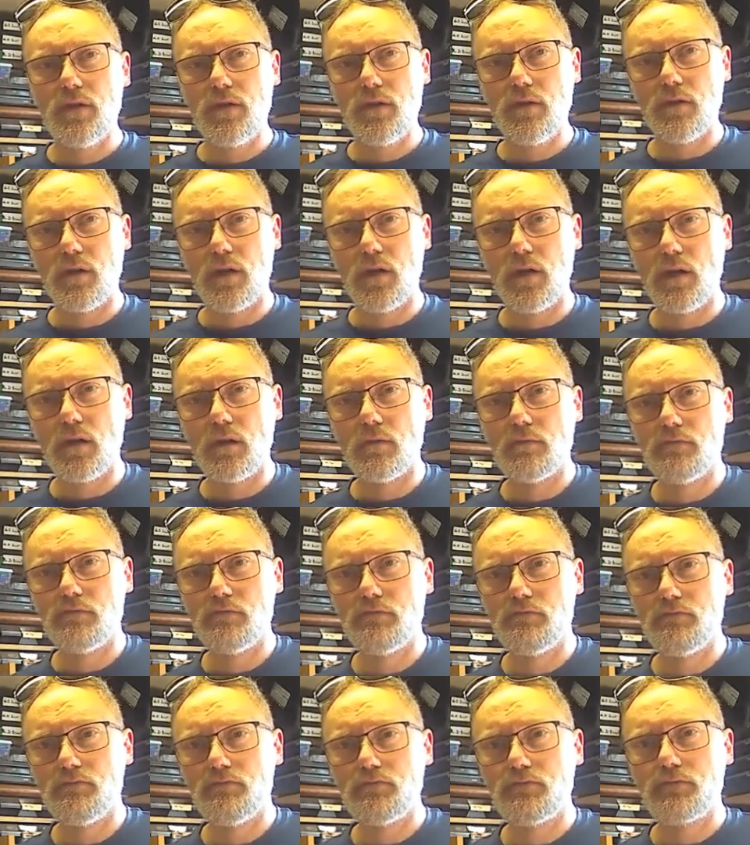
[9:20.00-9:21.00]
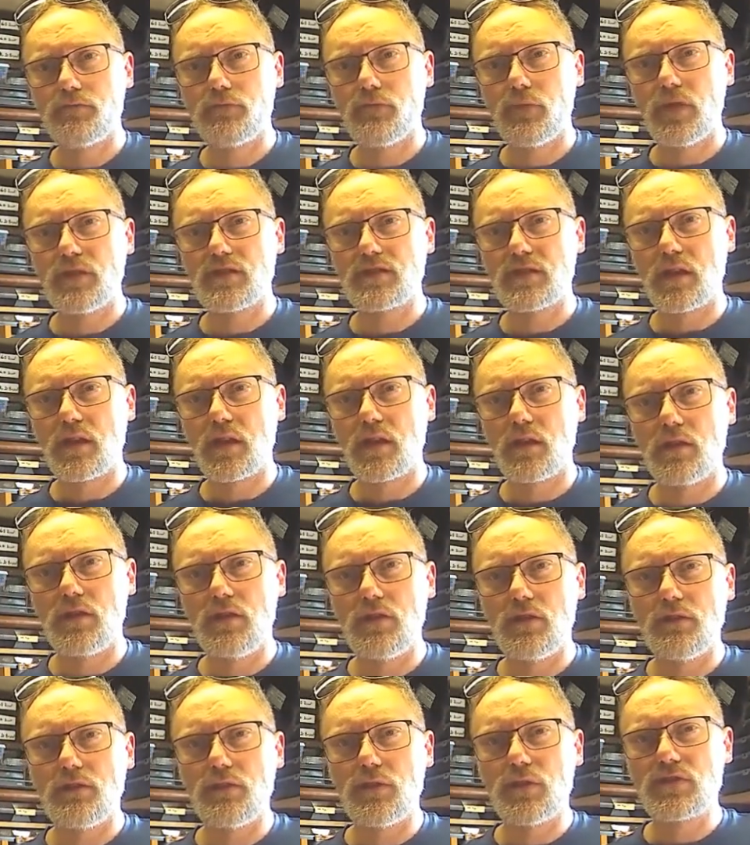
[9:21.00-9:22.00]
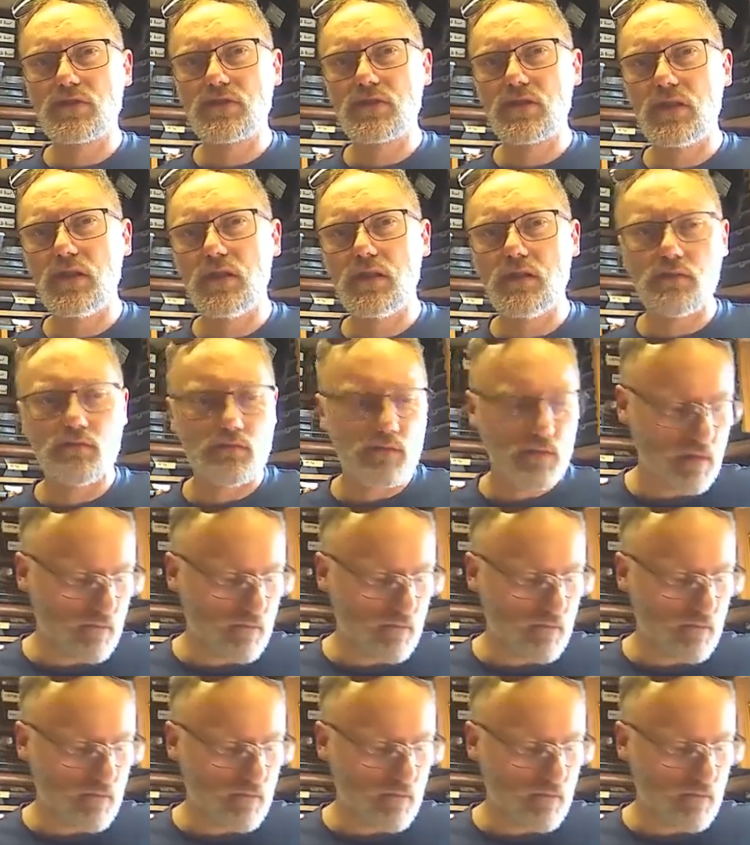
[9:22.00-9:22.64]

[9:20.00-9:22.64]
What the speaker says: as a kind of university and